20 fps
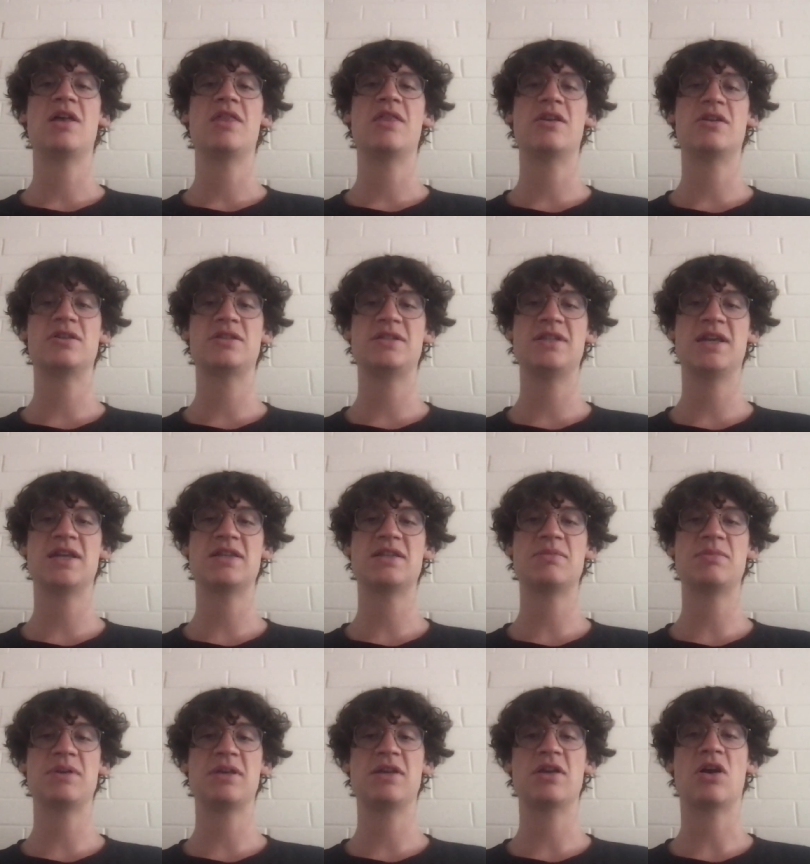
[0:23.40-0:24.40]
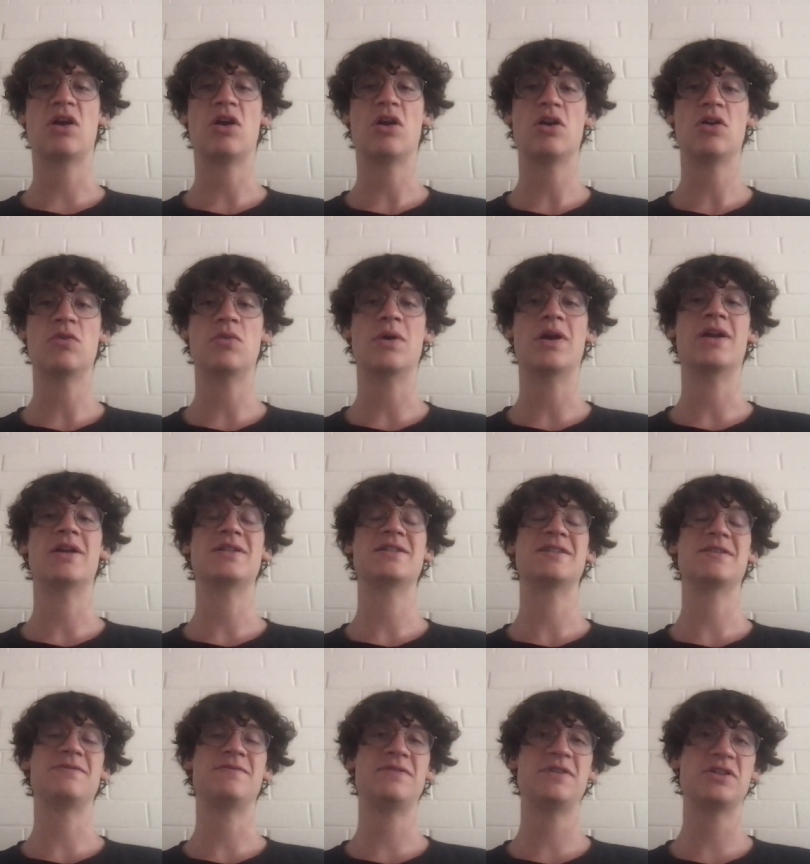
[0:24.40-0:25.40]
there is yet to be hardware
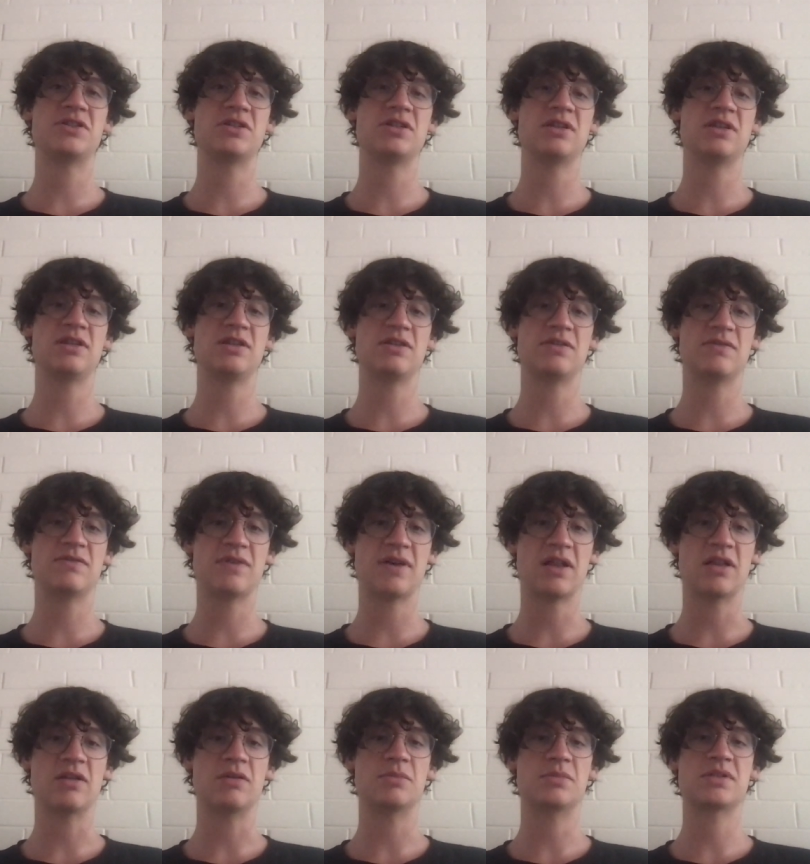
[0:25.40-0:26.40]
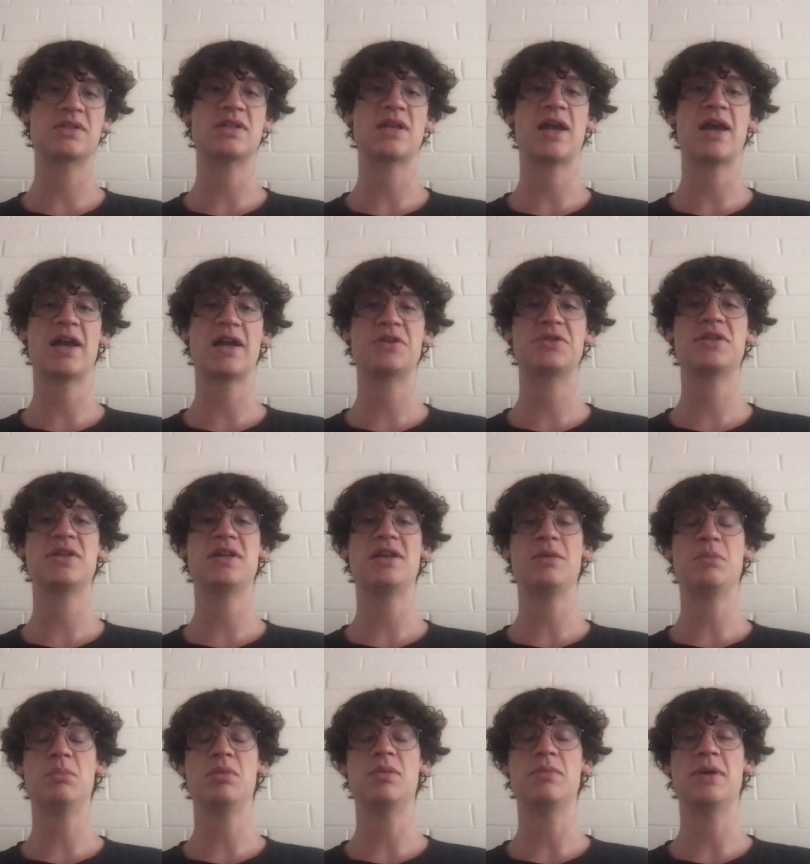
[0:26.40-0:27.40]
sufficiently developed to actually
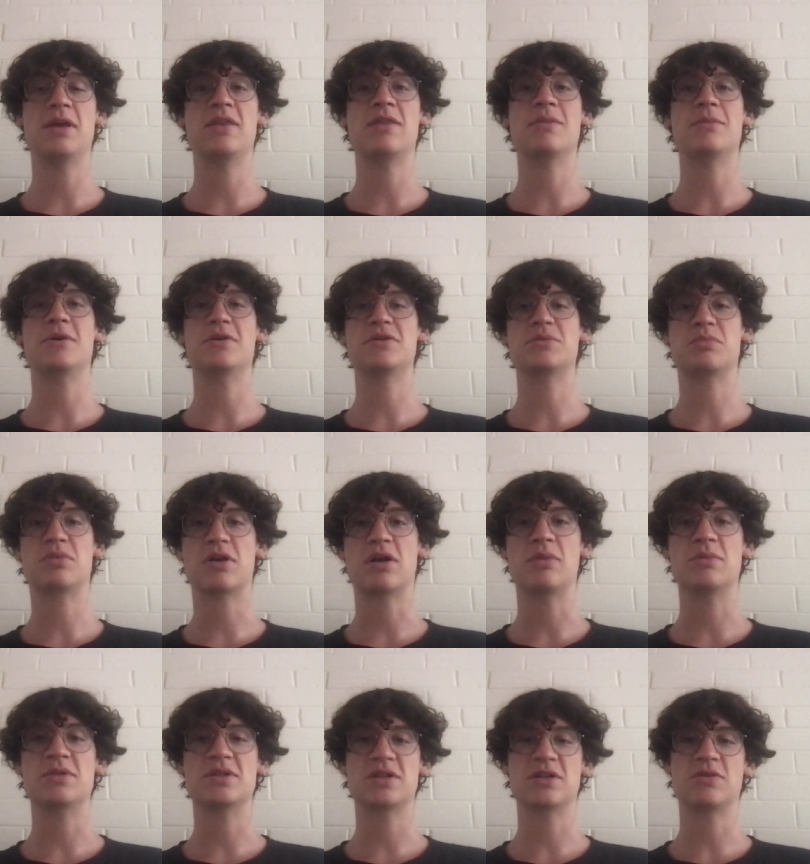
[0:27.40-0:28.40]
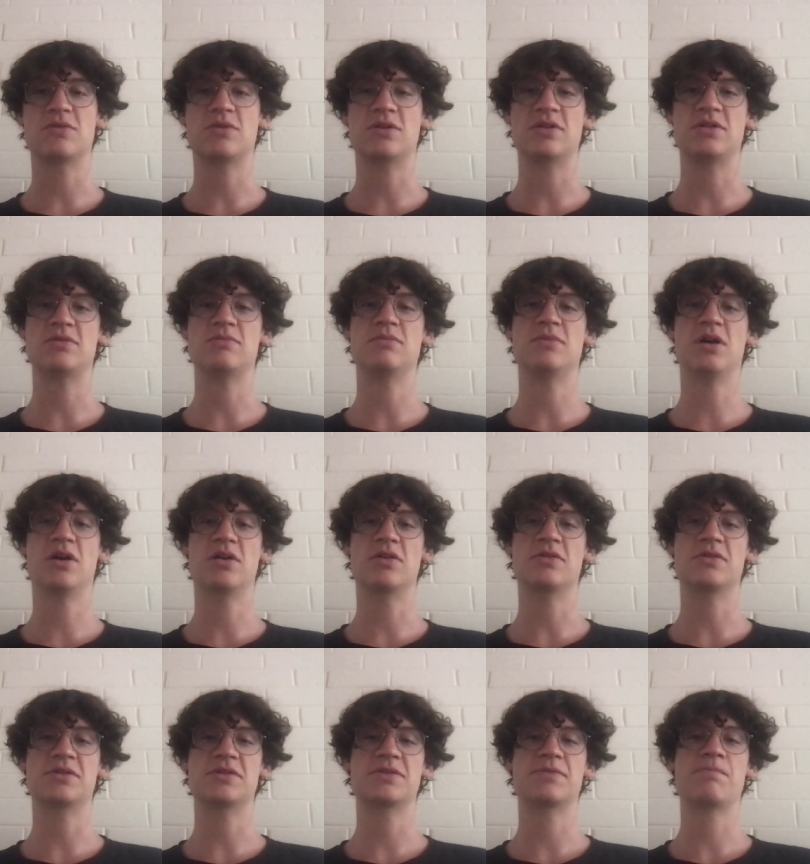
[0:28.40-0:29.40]
implement the most promising quantum
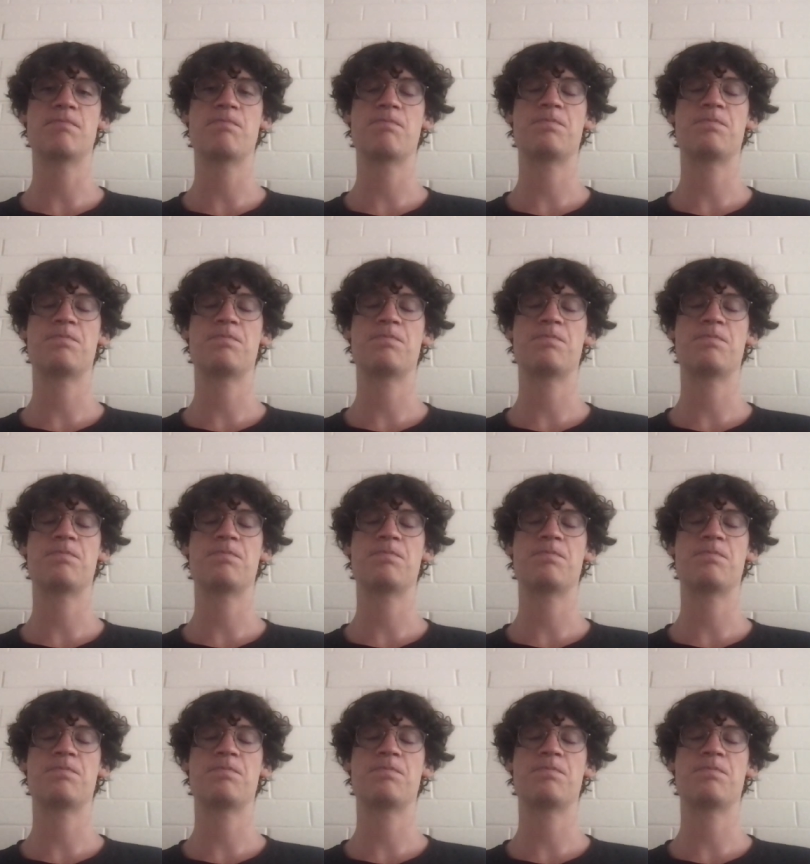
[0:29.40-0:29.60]
models.